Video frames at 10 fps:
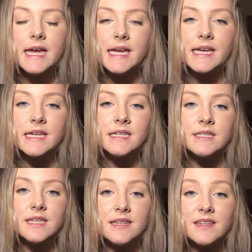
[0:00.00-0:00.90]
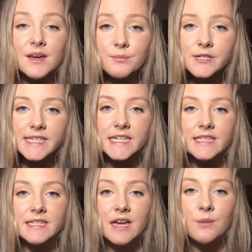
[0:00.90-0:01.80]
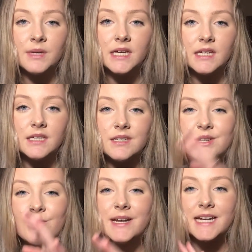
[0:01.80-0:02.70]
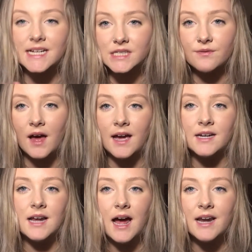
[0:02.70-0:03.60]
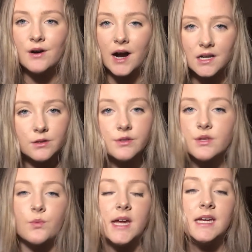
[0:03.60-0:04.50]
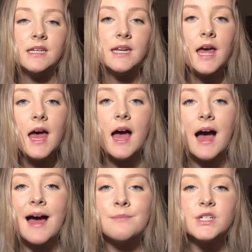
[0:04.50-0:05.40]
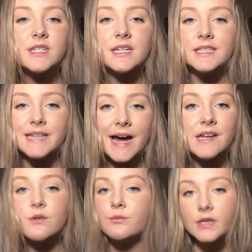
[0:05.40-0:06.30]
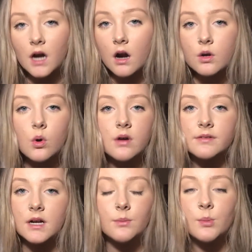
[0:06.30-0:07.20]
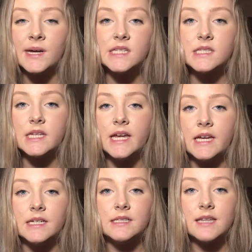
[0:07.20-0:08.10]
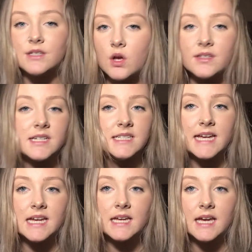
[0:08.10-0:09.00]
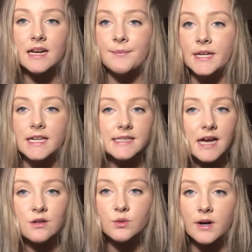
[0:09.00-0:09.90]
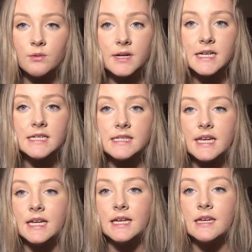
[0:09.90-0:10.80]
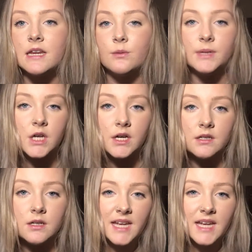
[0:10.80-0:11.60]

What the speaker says: And they then proceeded to tell me, you know what, it's fine. I know how to lose the weight. I'm just gonna diet really hardcore for a couple months, and that's all it's gonna take, and I'm gonna get down to where I was, and it'll be good.